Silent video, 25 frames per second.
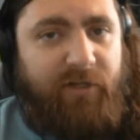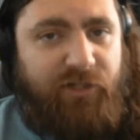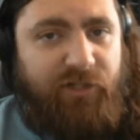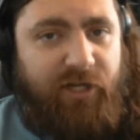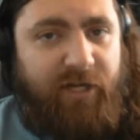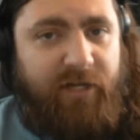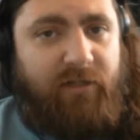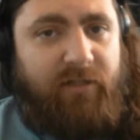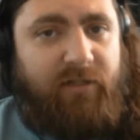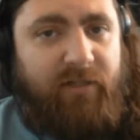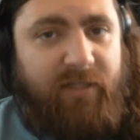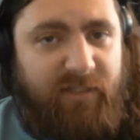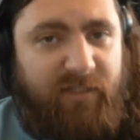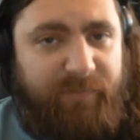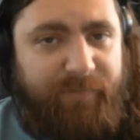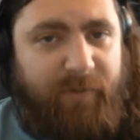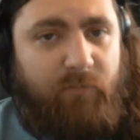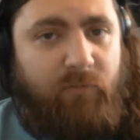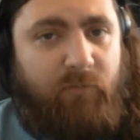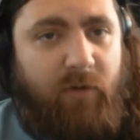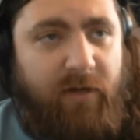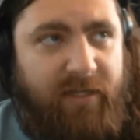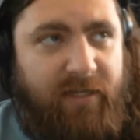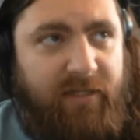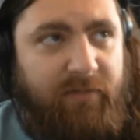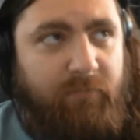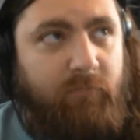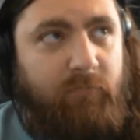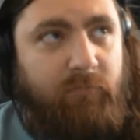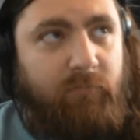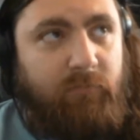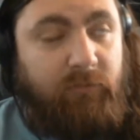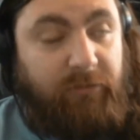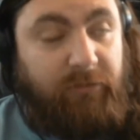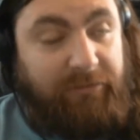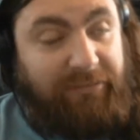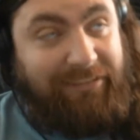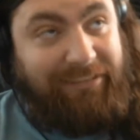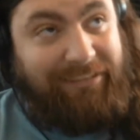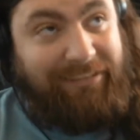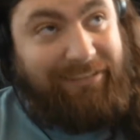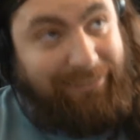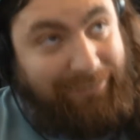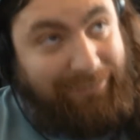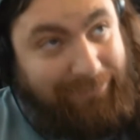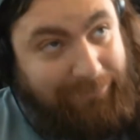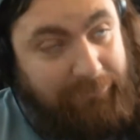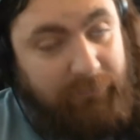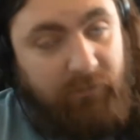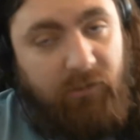channel has been running
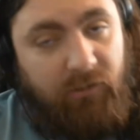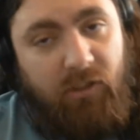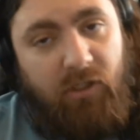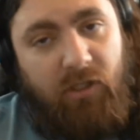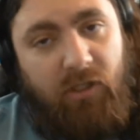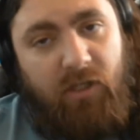again.